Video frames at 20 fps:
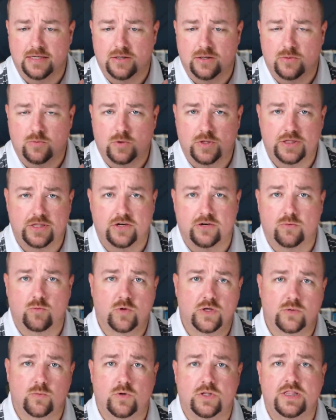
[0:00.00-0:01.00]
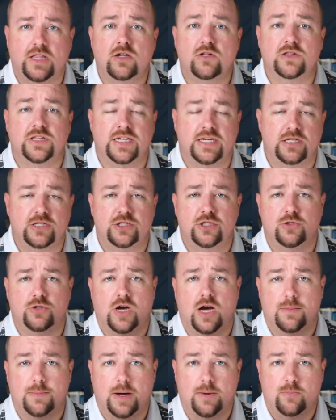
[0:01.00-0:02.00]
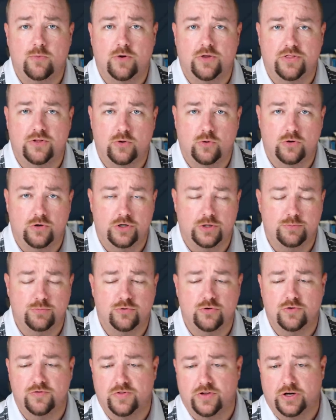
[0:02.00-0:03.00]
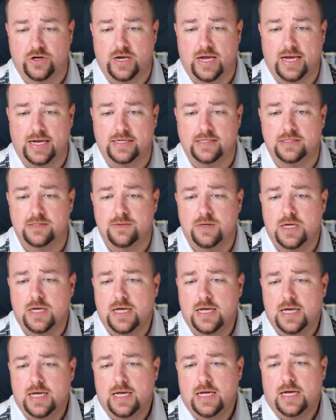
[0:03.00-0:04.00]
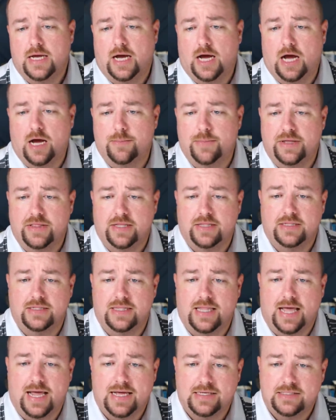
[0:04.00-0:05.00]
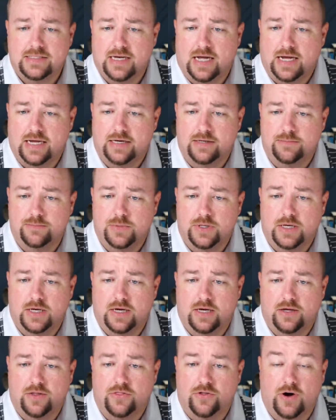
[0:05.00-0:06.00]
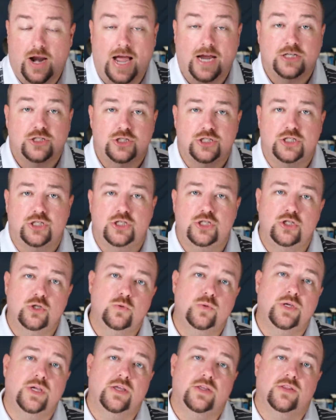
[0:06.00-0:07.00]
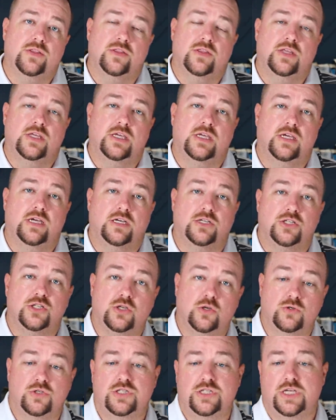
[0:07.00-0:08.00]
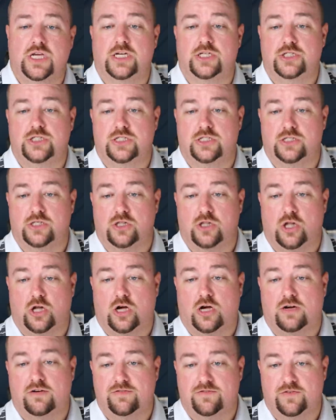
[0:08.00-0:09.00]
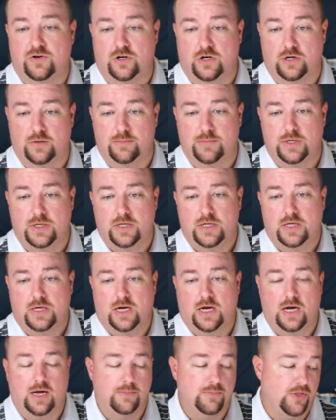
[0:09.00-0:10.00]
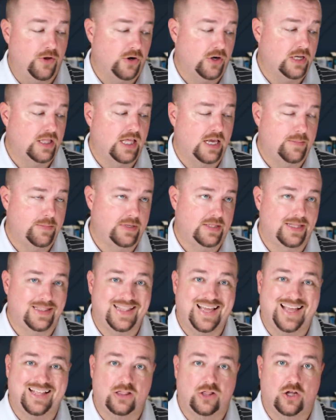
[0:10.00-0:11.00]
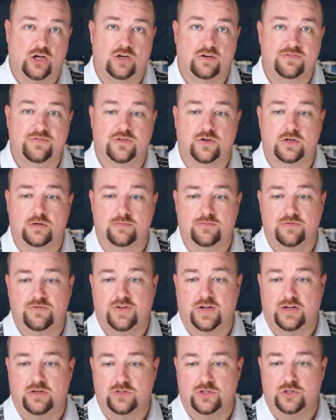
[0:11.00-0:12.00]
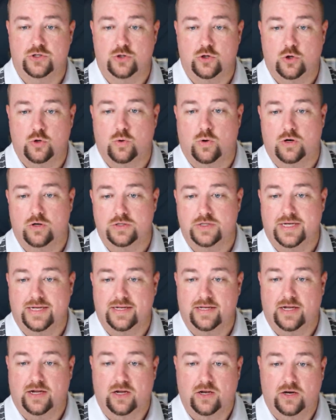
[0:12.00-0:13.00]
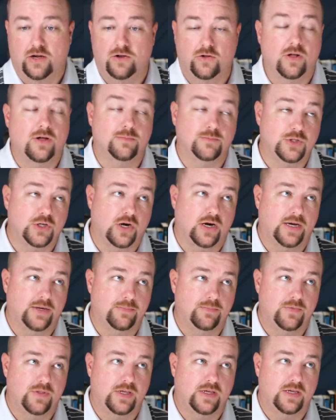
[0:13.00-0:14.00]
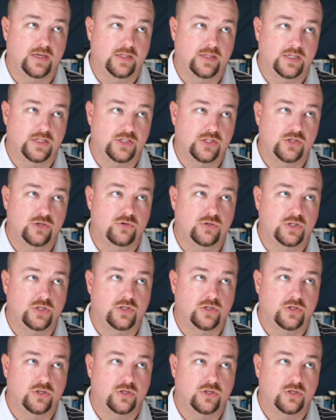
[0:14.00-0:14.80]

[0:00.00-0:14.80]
what they'll need to come up with in order to prove their case. And then the last item, they're actually suing the association's law firm. They're claiming that that law firm failed to quote, the suit